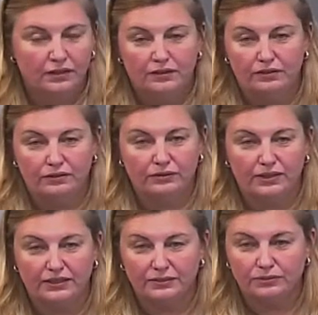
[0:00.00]
the
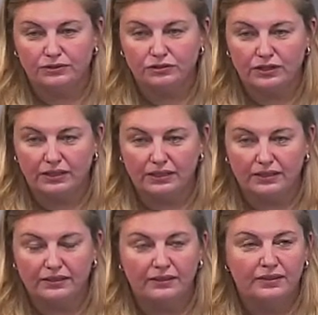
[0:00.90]
UK to
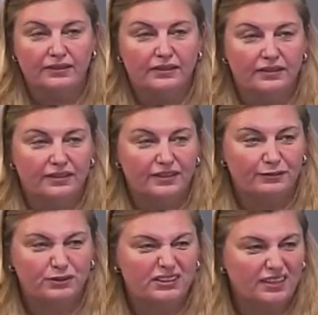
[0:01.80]
Australia.
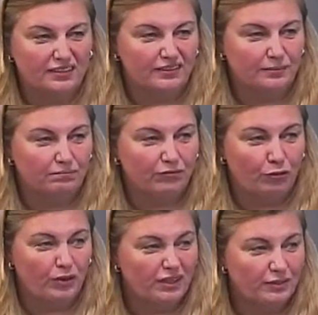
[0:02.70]
It would take them a
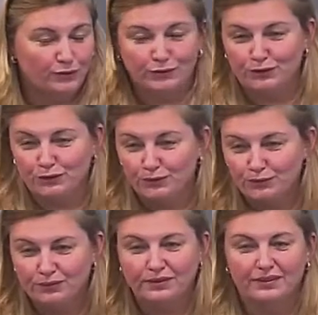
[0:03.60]
week or
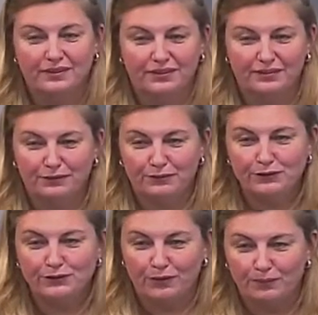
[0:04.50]
two, and they would
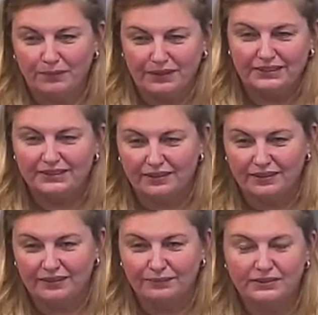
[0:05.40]
stop many
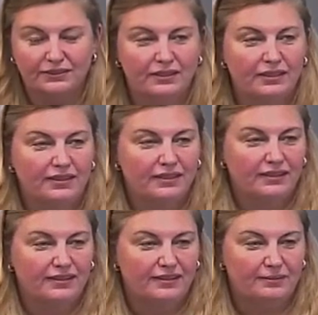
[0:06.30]
times.
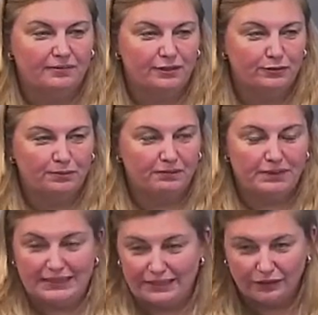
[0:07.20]
There would be
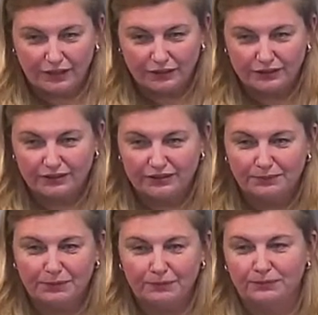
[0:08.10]
many crashes,
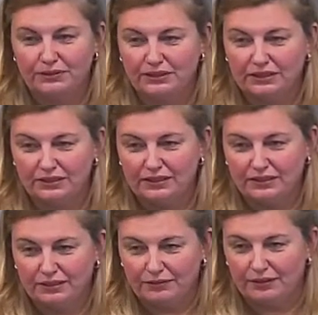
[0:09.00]
people would
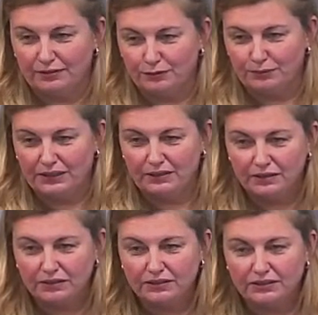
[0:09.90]
die, everything would be
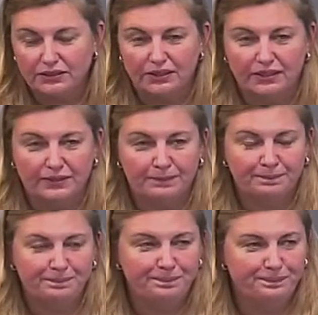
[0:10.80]
lost.
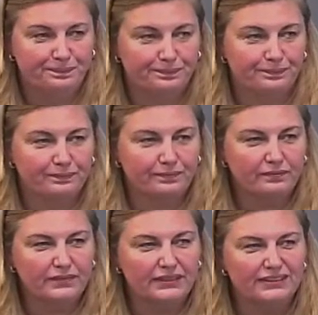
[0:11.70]

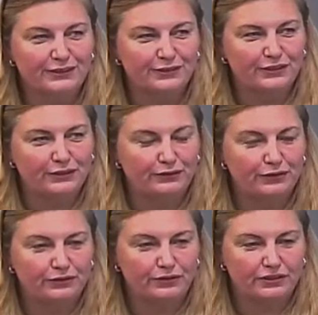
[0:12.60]
So if you